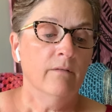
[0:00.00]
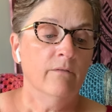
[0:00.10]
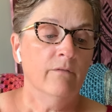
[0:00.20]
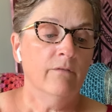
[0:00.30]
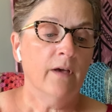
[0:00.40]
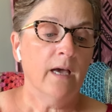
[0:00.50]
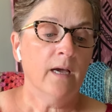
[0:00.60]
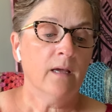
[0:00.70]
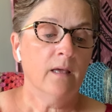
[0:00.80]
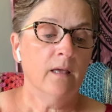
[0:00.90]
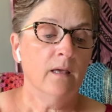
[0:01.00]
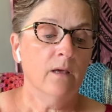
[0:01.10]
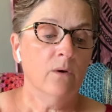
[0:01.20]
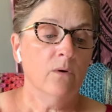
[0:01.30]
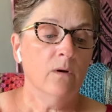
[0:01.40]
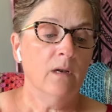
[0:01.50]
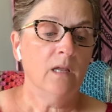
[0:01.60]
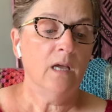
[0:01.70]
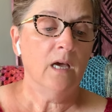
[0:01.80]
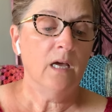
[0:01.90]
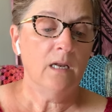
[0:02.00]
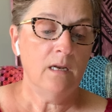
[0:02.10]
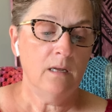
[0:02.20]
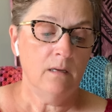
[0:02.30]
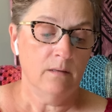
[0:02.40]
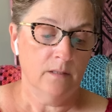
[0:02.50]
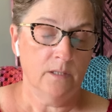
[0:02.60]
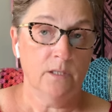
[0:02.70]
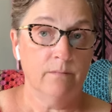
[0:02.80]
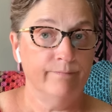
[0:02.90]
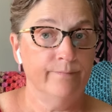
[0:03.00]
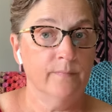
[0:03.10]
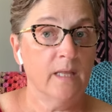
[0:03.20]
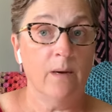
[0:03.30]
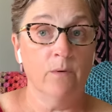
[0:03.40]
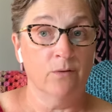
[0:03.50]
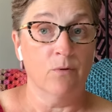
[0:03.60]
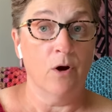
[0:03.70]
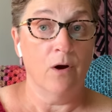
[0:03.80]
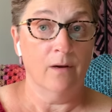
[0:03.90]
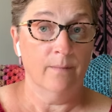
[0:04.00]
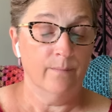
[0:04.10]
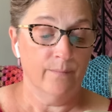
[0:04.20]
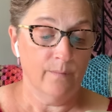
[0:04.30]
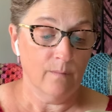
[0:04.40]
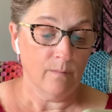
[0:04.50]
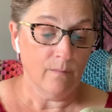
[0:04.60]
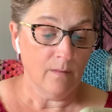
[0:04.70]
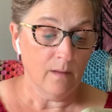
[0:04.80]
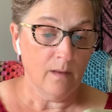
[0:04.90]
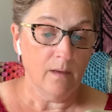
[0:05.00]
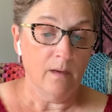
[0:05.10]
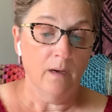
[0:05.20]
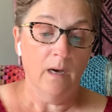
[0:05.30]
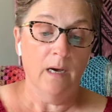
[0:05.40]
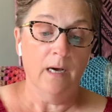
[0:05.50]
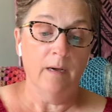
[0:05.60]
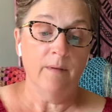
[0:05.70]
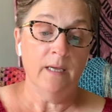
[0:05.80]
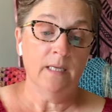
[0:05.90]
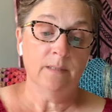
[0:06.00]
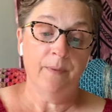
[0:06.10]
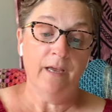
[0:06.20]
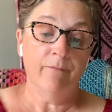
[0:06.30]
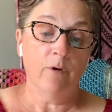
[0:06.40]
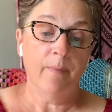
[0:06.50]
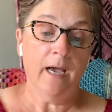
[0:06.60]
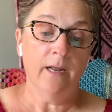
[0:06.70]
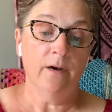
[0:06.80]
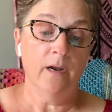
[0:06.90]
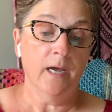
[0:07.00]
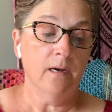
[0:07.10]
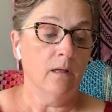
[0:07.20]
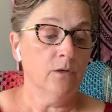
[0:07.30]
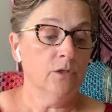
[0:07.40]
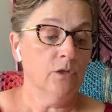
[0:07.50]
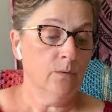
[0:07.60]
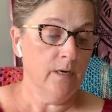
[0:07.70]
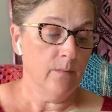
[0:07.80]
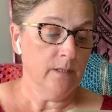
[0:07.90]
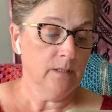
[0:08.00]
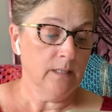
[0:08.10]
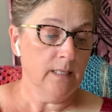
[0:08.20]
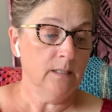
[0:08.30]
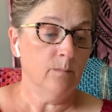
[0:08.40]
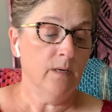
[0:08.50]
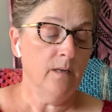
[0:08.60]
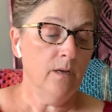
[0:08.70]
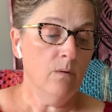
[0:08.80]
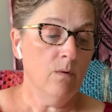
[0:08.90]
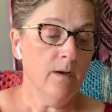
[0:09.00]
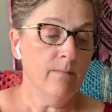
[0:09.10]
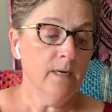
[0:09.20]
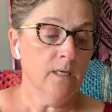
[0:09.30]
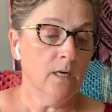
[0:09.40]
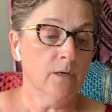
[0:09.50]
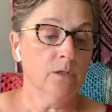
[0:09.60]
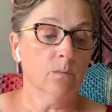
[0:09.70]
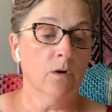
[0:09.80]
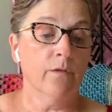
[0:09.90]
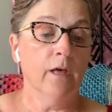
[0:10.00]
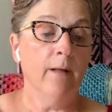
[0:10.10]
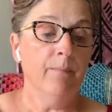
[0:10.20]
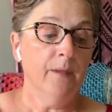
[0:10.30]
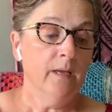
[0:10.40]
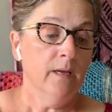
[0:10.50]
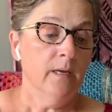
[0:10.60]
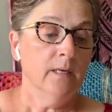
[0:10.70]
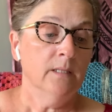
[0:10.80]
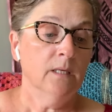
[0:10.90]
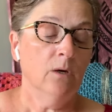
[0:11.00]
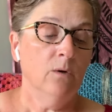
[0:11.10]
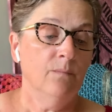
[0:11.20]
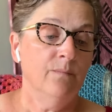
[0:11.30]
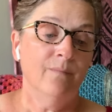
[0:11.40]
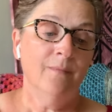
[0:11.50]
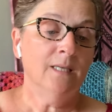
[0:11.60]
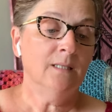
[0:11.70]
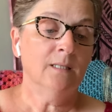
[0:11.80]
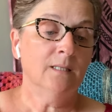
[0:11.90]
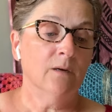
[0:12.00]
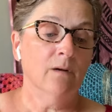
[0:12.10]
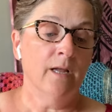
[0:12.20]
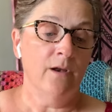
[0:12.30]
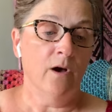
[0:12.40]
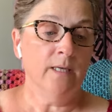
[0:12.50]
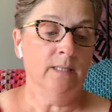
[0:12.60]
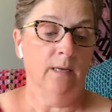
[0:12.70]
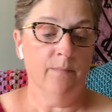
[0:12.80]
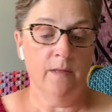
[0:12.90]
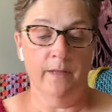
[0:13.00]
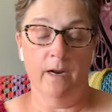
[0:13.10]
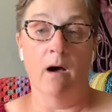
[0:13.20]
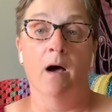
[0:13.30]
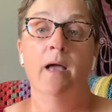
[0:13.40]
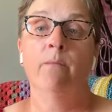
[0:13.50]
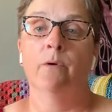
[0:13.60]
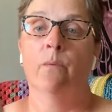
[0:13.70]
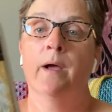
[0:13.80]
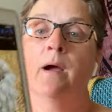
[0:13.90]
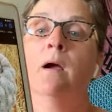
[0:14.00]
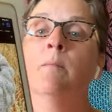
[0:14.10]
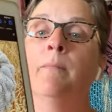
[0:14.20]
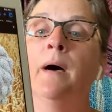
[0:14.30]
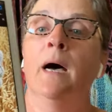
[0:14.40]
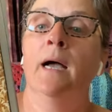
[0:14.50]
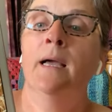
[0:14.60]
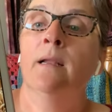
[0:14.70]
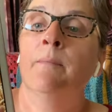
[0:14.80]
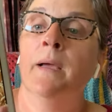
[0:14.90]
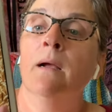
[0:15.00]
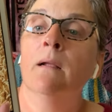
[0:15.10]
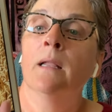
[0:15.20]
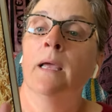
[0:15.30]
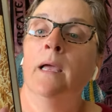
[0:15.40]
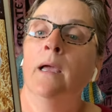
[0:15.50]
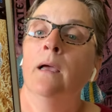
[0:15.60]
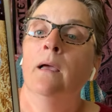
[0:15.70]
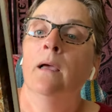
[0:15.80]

Vacuolian. That was wrong. Uh, it is paid for pattern, $9.21, but you know what? My daughter's worth it. So this is certainly not something that I would wear, but apparently